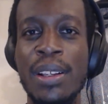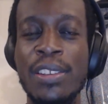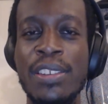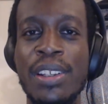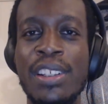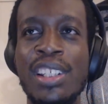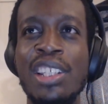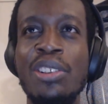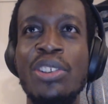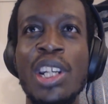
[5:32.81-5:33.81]
So they
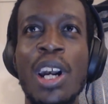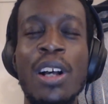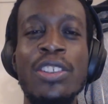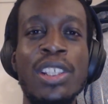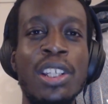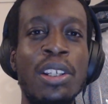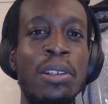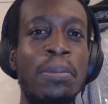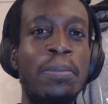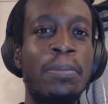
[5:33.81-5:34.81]
usually ask
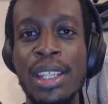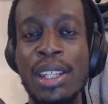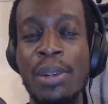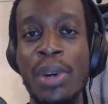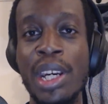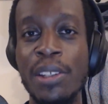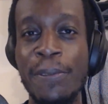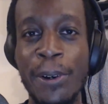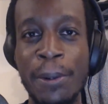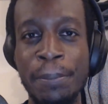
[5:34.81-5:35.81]
you, where are you
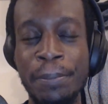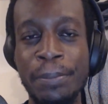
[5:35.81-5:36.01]
from?